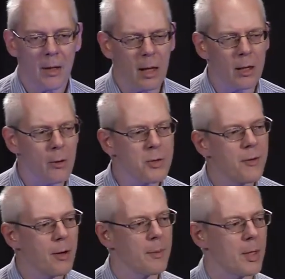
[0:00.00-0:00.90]
Go is
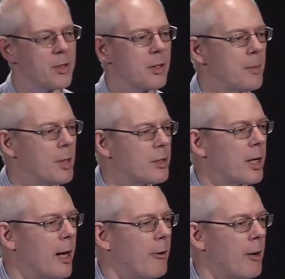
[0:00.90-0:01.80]
very much an
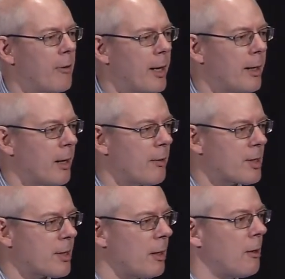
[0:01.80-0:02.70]
emerging area right now.
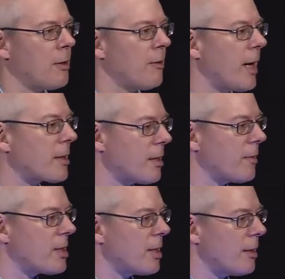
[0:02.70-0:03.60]
There's a lot of
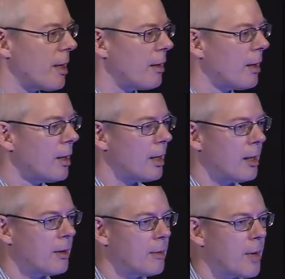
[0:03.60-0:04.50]
activity there
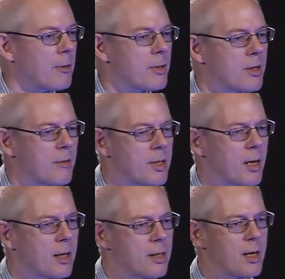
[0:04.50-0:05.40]
in the microservice
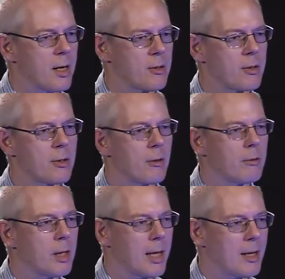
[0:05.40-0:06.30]
architecture. It's not
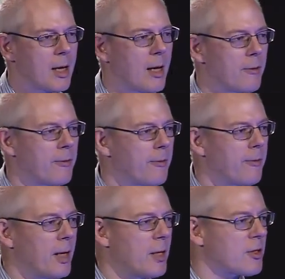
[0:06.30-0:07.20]
really any kind of
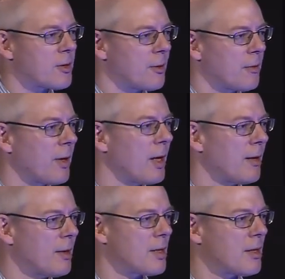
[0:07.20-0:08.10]
finished sort of,
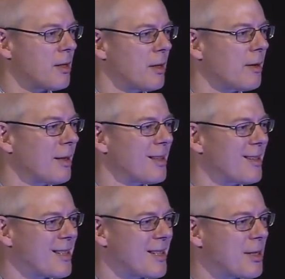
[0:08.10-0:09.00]
this is the
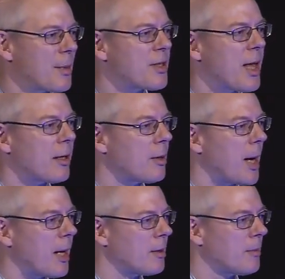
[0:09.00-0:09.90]
standard
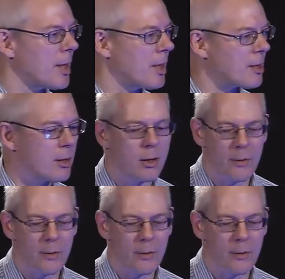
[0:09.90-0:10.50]
pattern, but there's a lot of